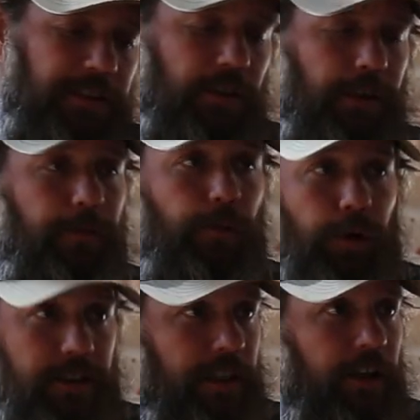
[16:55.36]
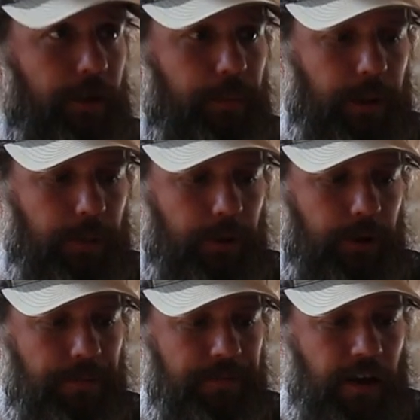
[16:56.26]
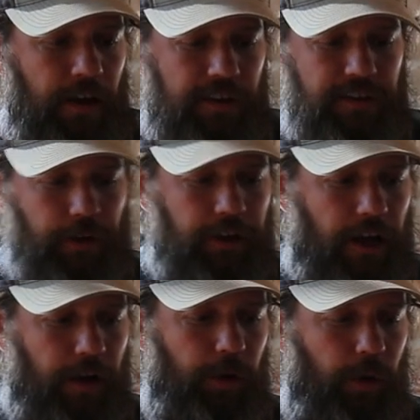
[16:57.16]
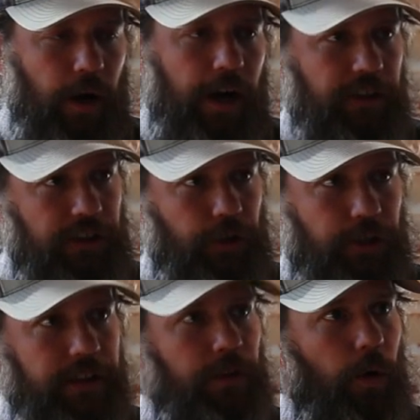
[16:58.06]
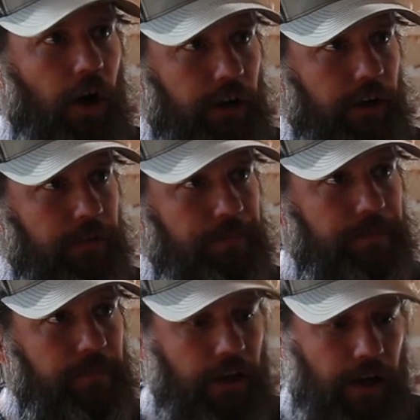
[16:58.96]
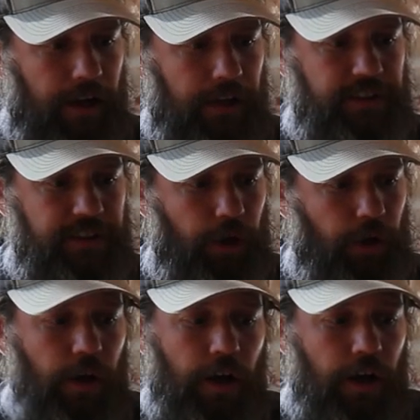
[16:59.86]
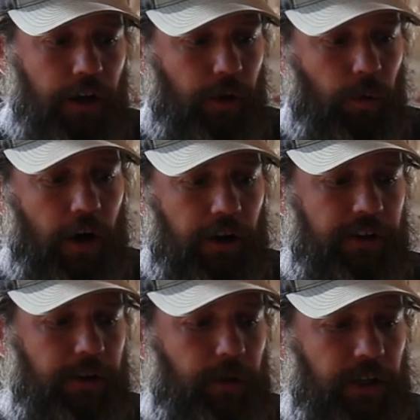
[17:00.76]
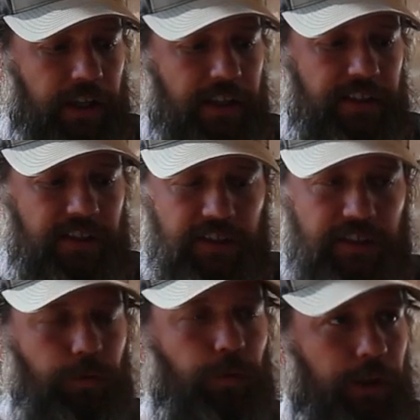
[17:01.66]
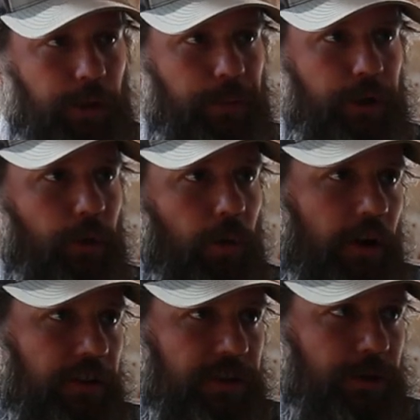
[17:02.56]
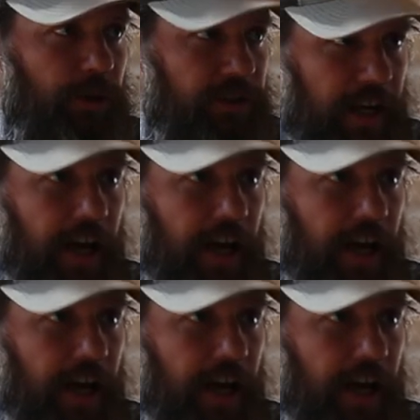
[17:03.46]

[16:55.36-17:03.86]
is only 1,400 people. So they're not required to treat the water. Uh, so the water that we're getting is just a really pure water source